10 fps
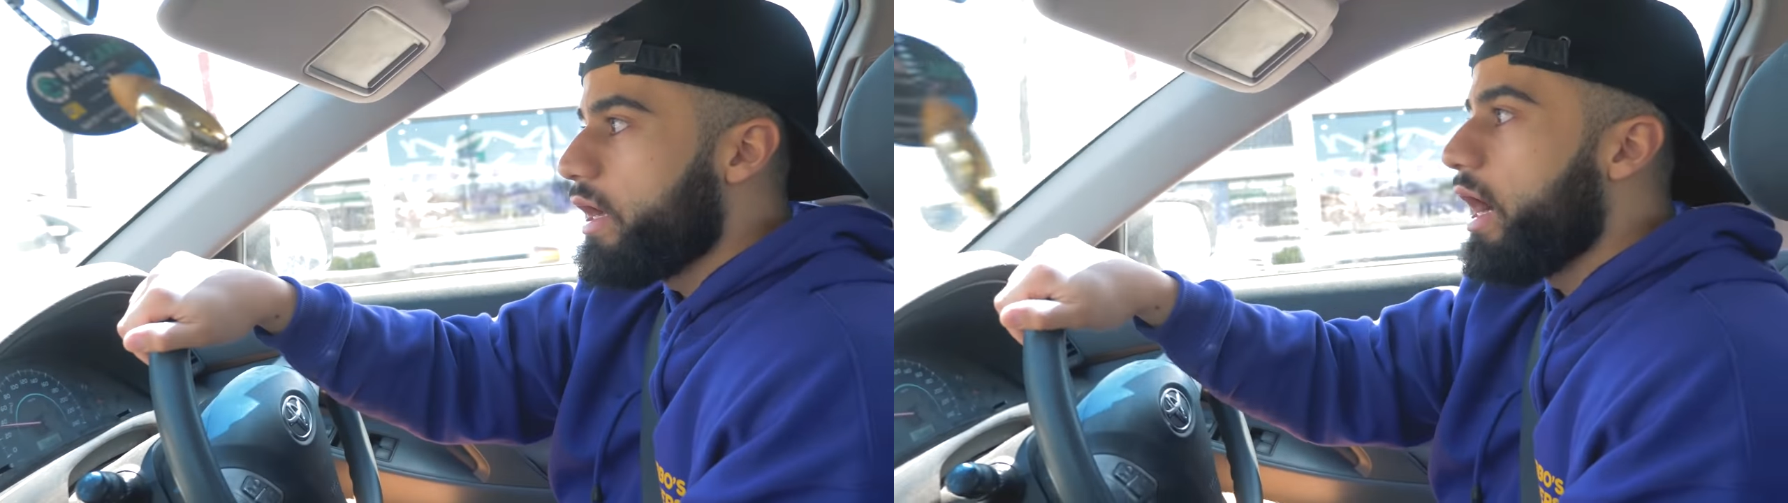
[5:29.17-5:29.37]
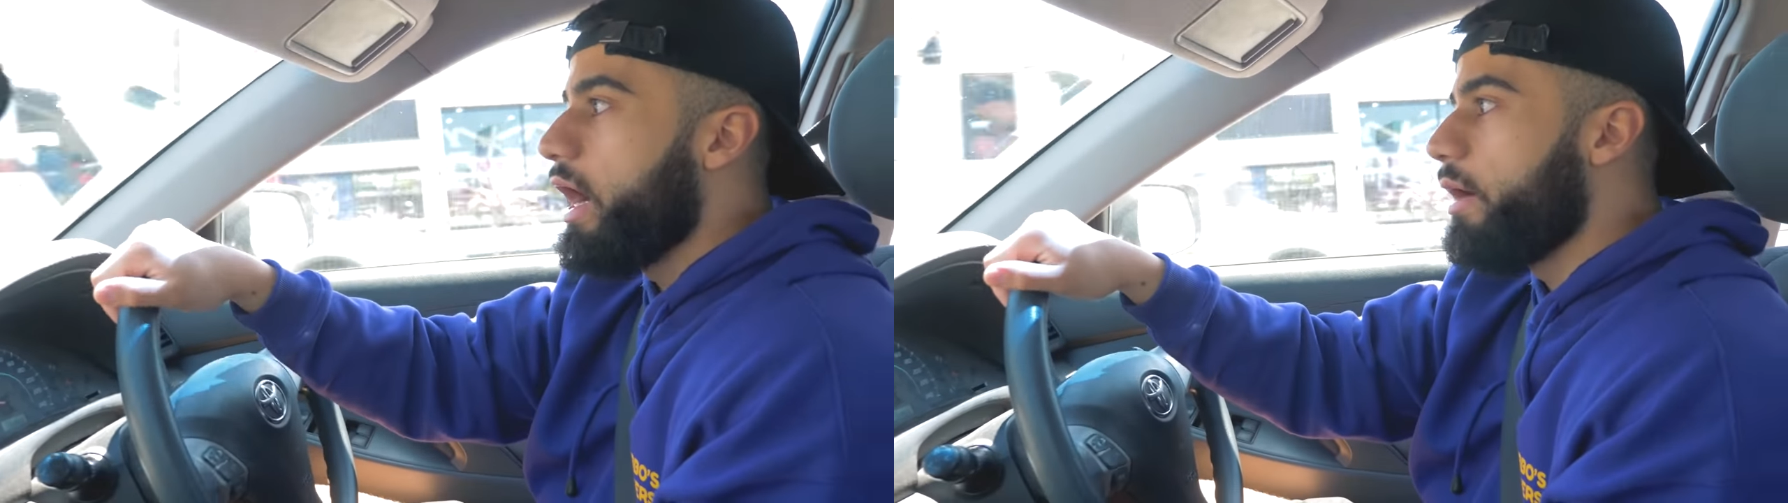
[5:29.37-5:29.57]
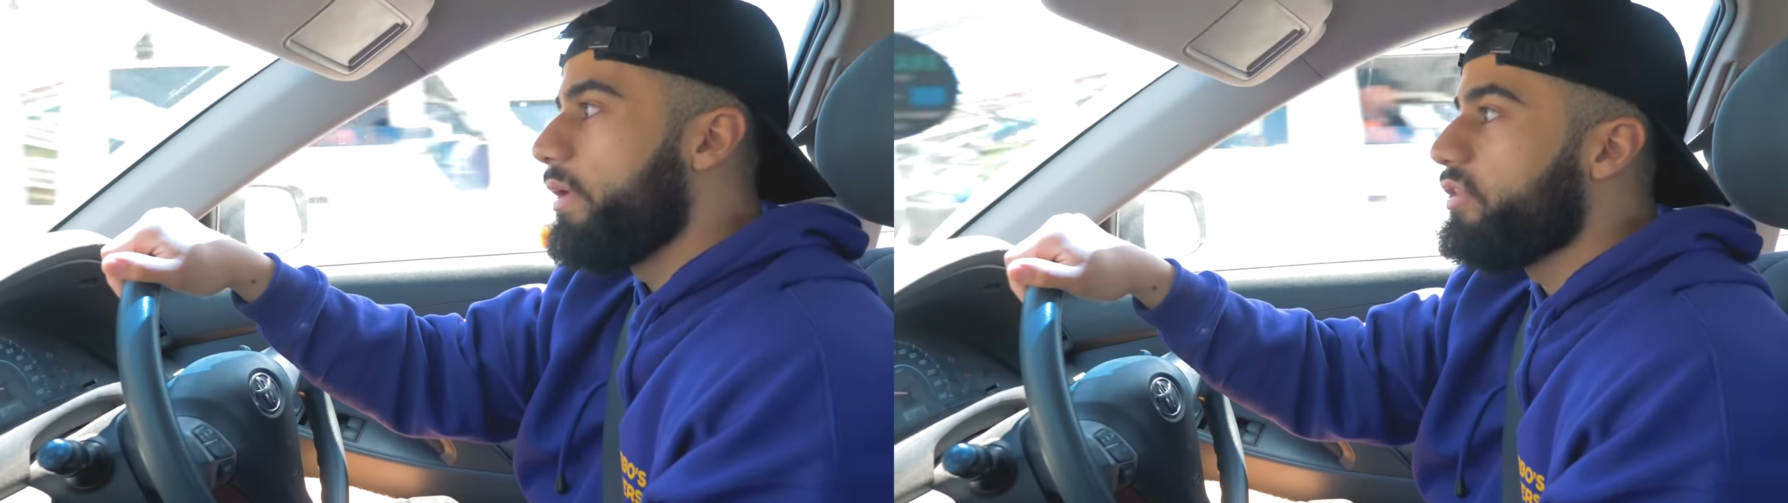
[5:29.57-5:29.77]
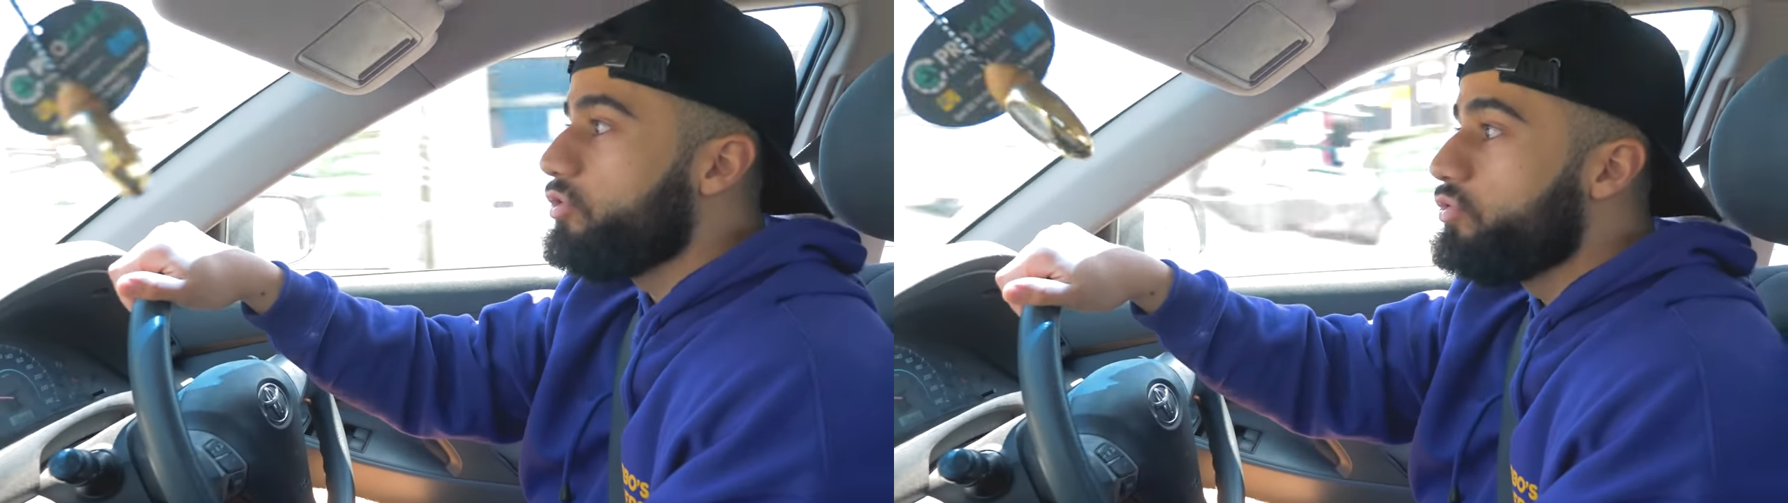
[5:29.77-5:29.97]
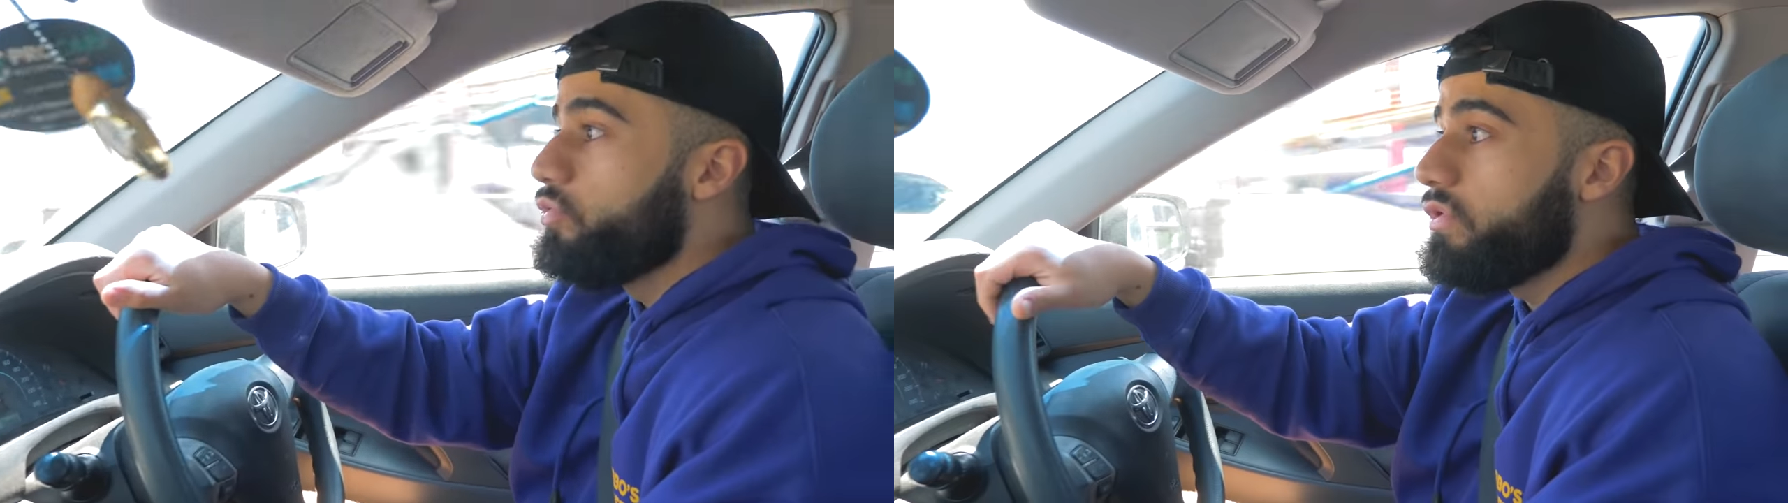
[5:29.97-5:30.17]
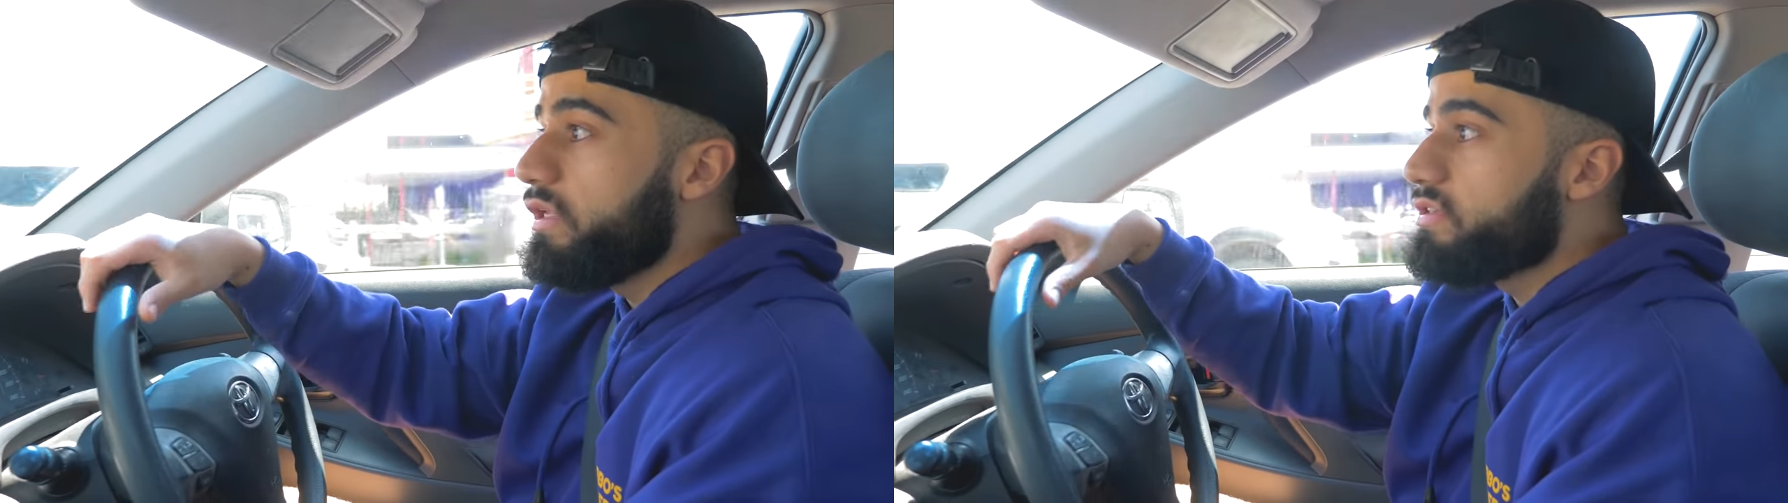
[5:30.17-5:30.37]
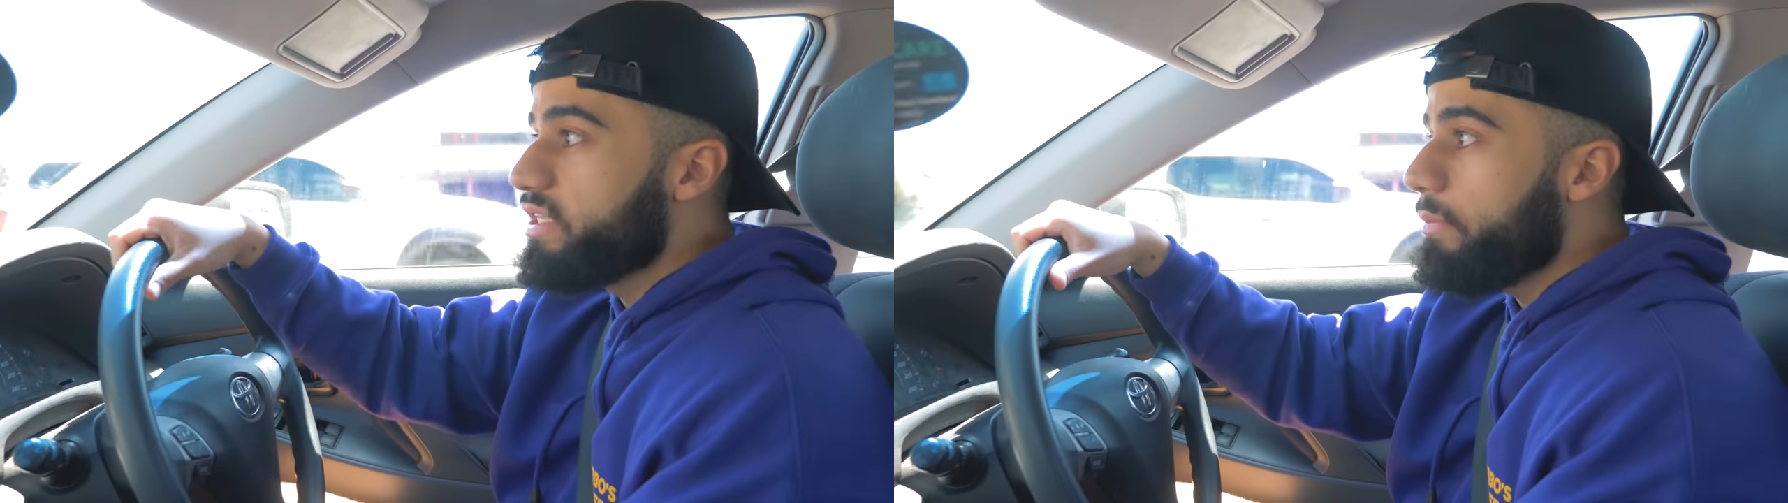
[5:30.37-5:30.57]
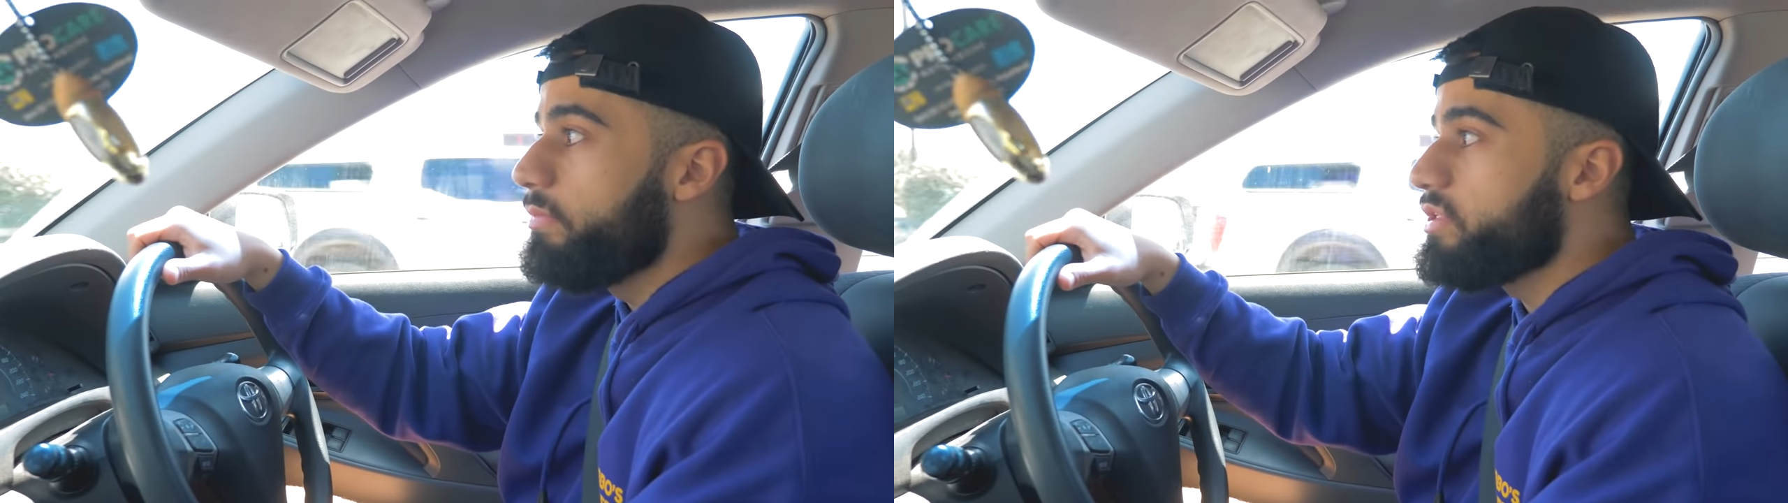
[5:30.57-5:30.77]
Um, and you do need to
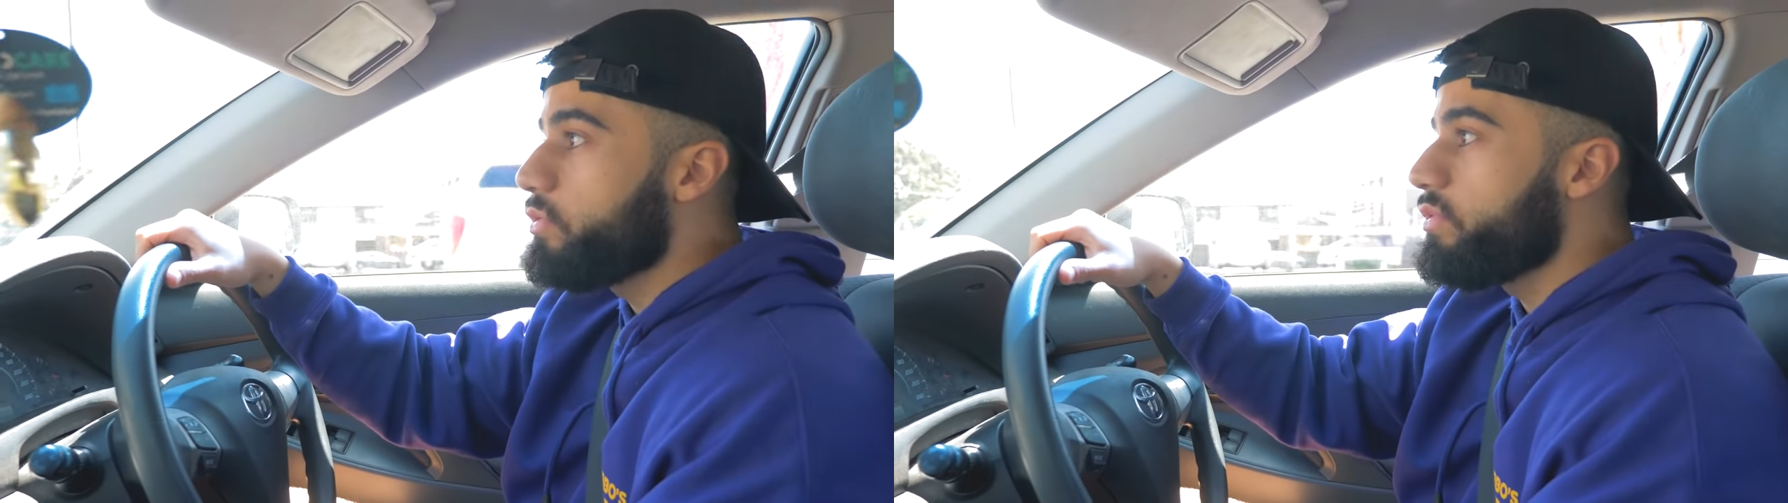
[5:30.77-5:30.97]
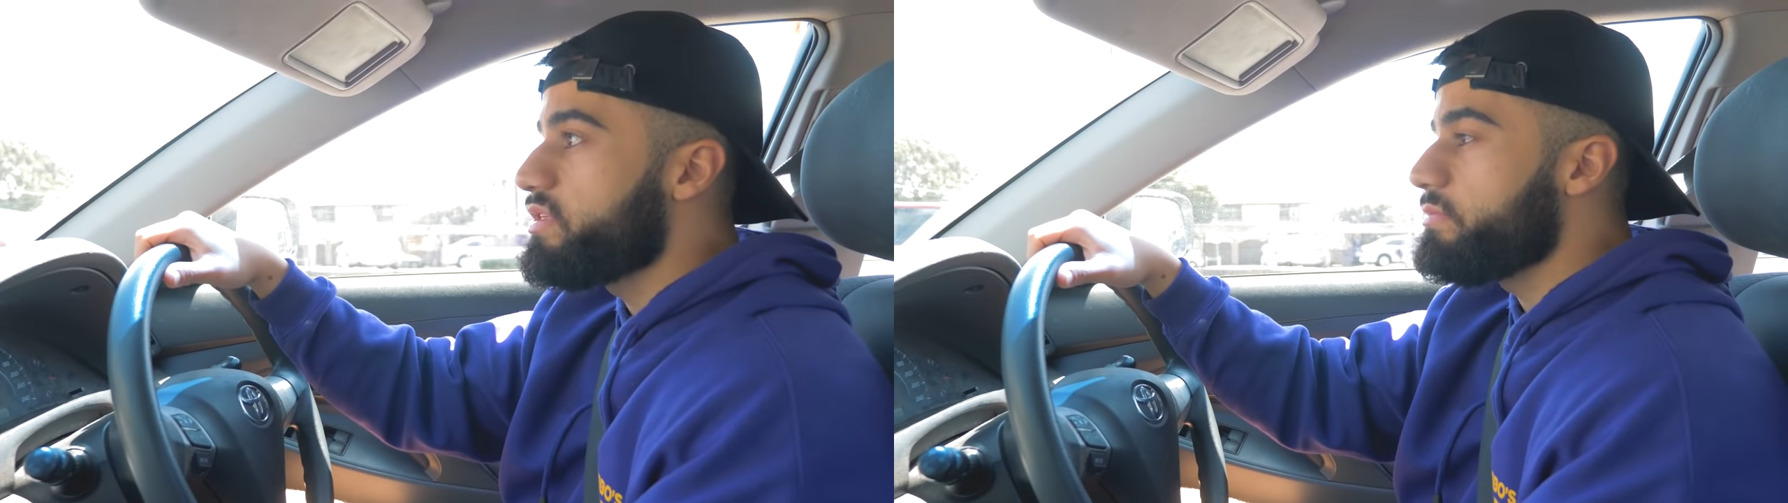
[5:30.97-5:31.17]
supplement it with